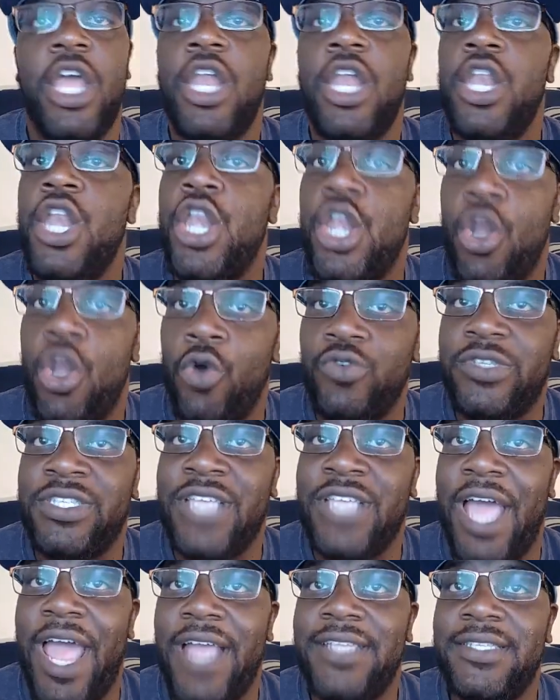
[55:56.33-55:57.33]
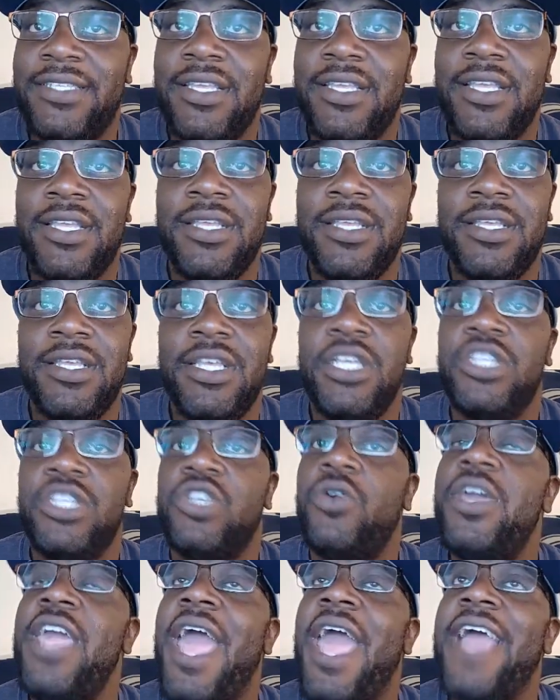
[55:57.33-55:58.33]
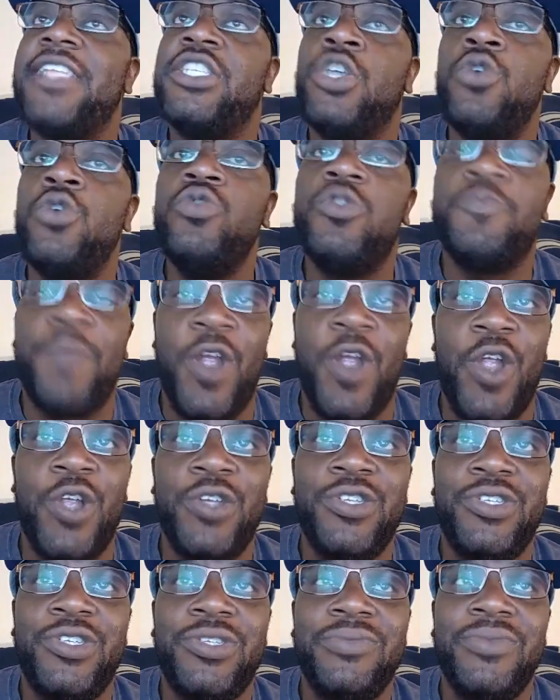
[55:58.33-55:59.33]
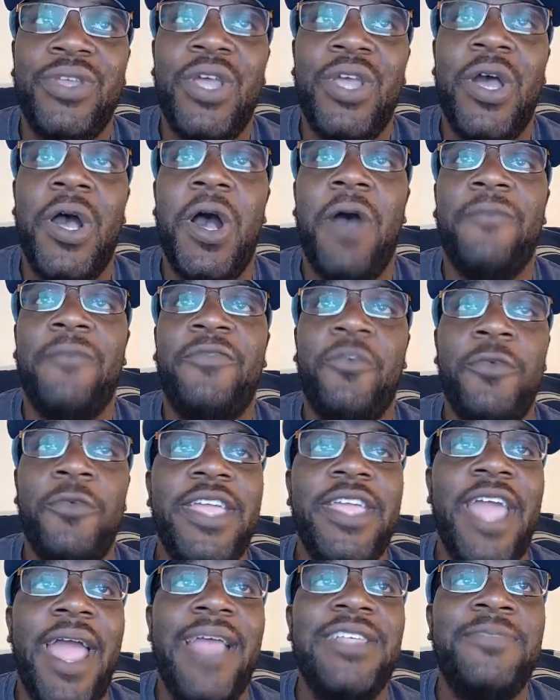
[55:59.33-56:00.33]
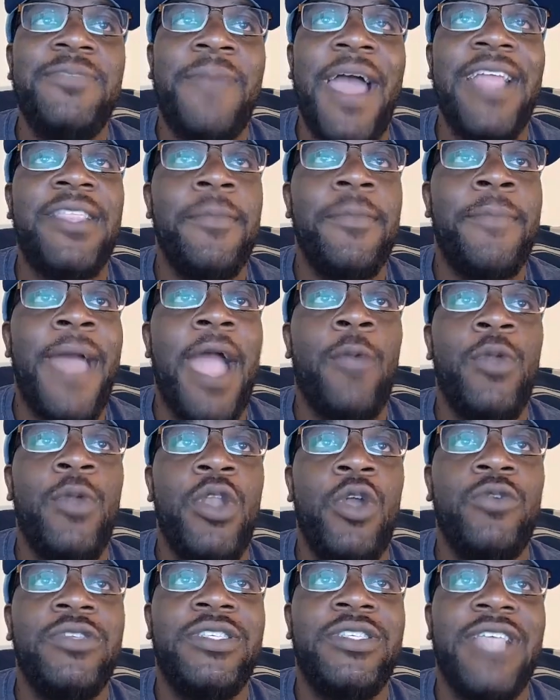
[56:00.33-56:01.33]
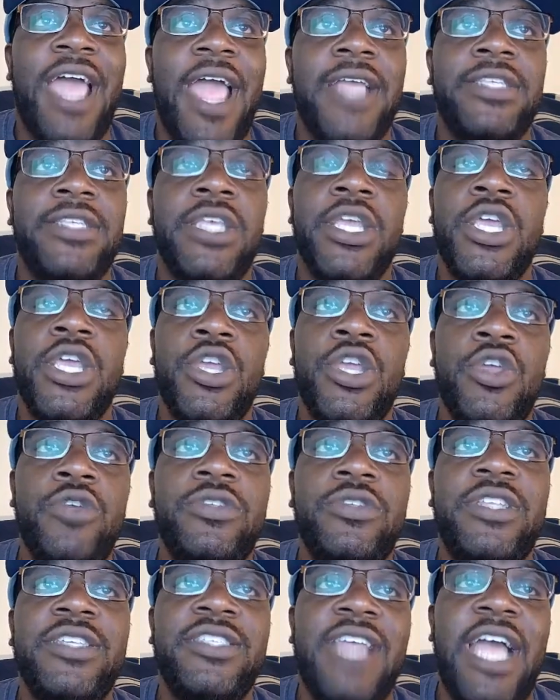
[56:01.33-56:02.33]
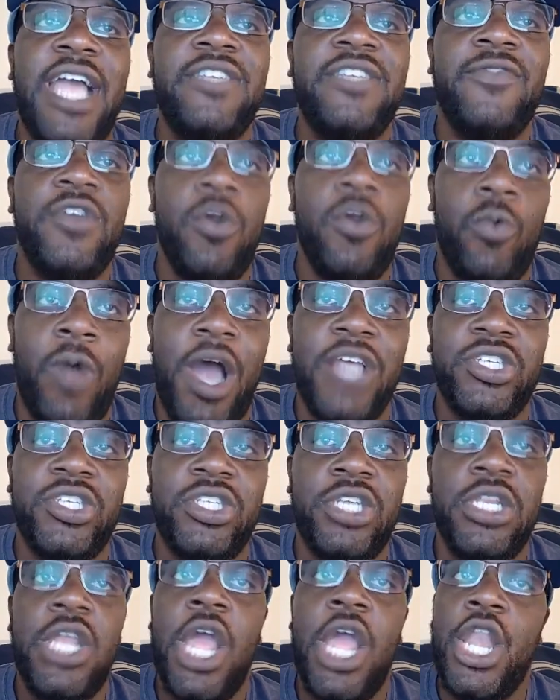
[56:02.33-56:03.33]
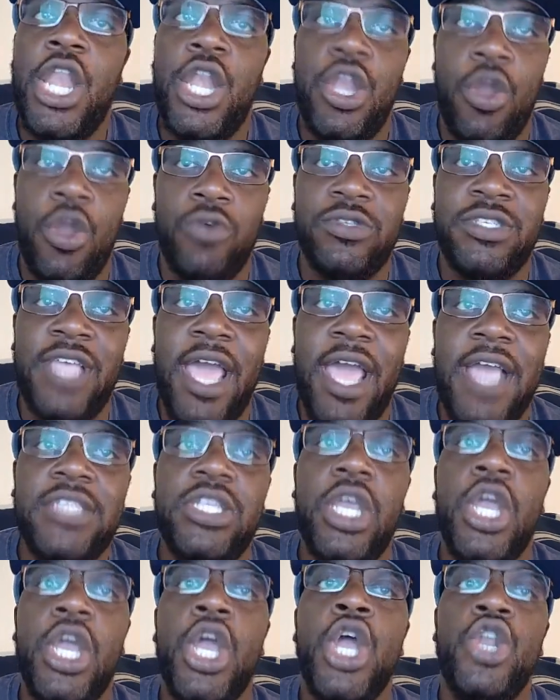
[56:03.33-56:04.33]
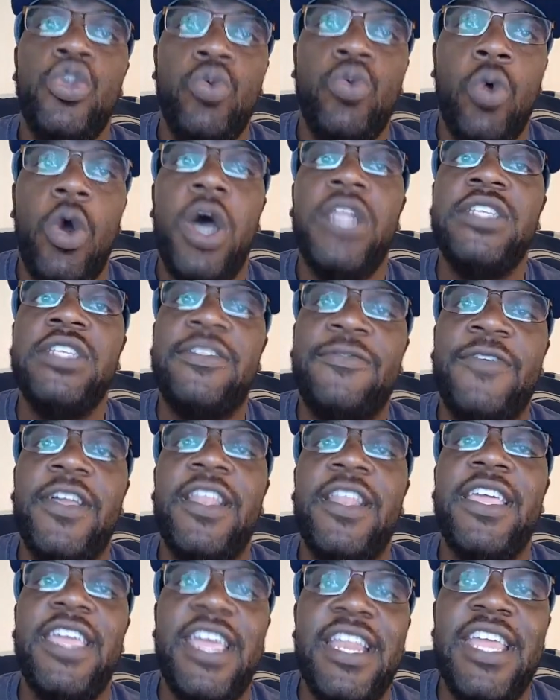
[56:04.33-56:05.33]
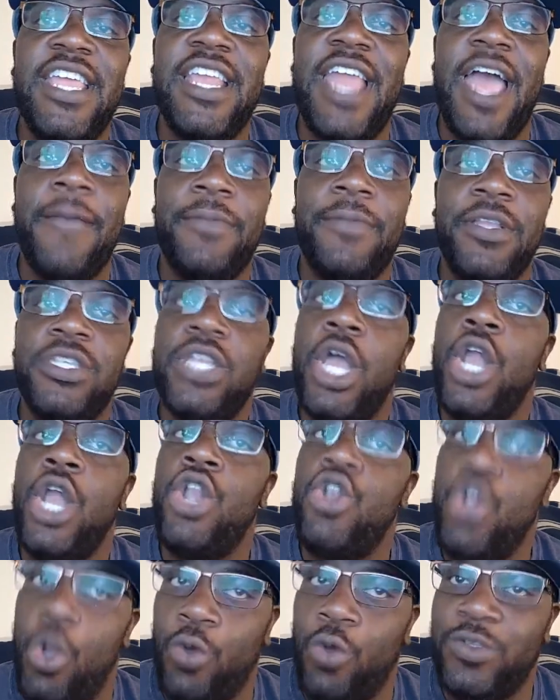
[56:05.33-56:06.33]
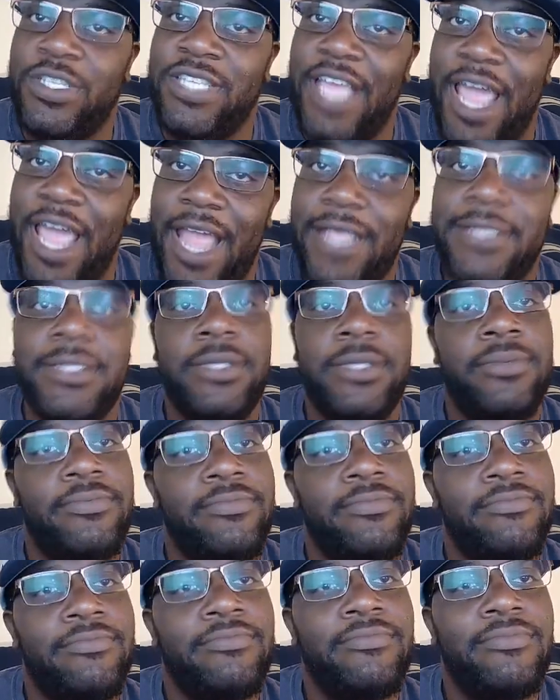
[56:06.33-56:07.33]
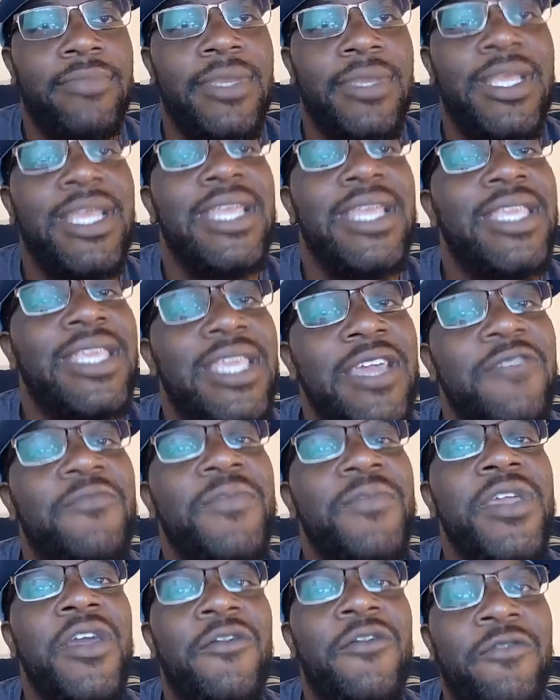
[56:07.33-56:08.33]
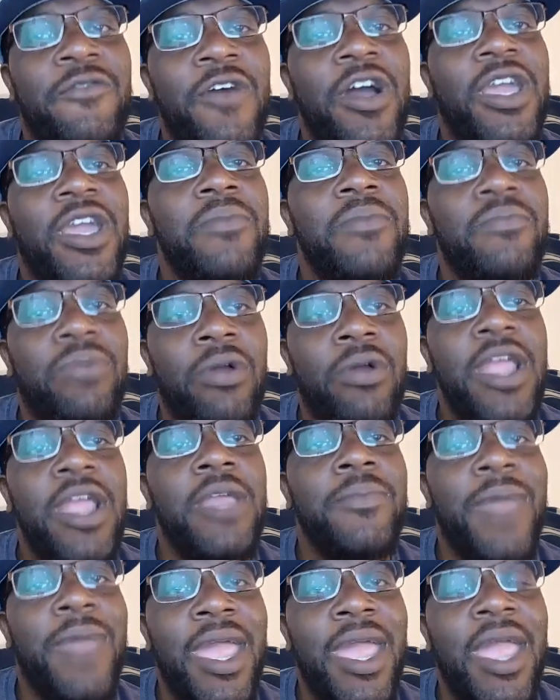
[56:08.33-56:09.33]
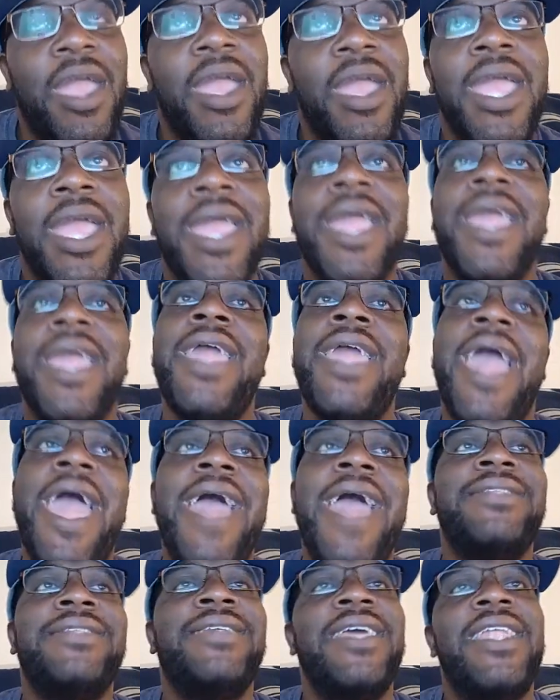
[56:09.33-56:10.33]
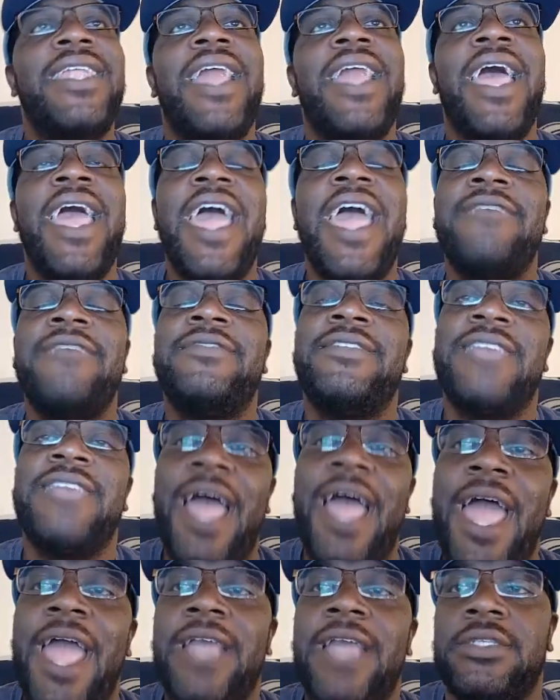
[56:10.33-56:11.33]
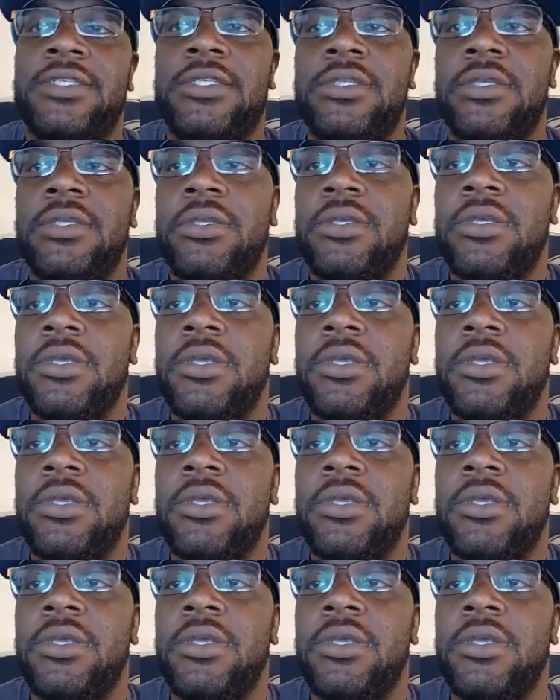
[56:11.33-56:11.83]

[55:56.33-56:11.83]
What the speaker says: No sacks. So he had 2 spurts of games back-to-back with no sacks. Houston, Jacksonville, Washington, no sacks. New Orleans, Philly, Indianapolis, no sacks. Give me a fucking break, man. He had 10.5 sacks.